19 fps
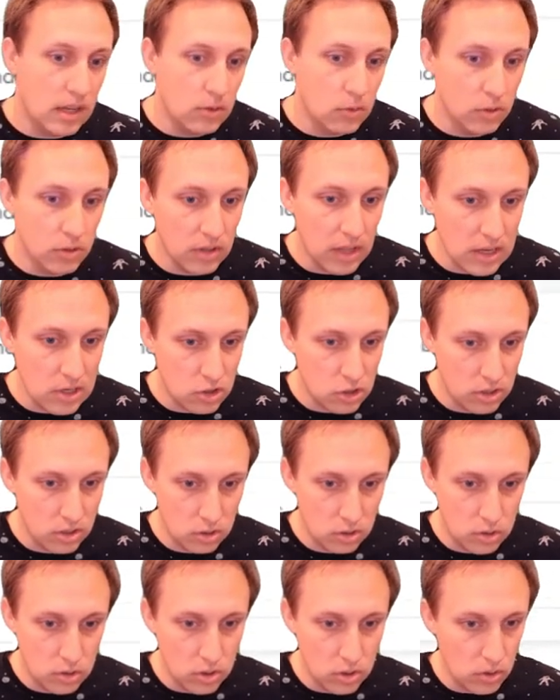in relation
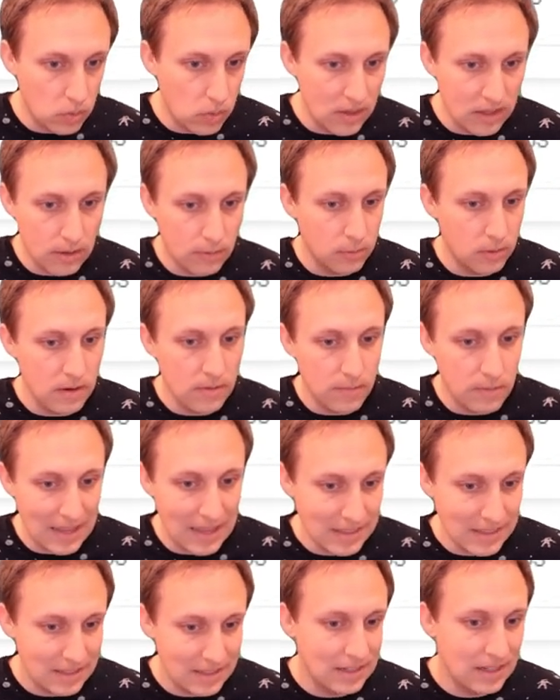to whatever
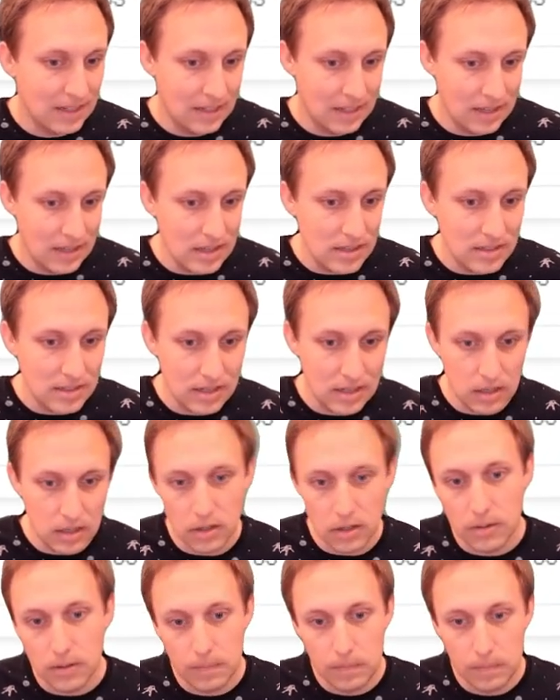event is here.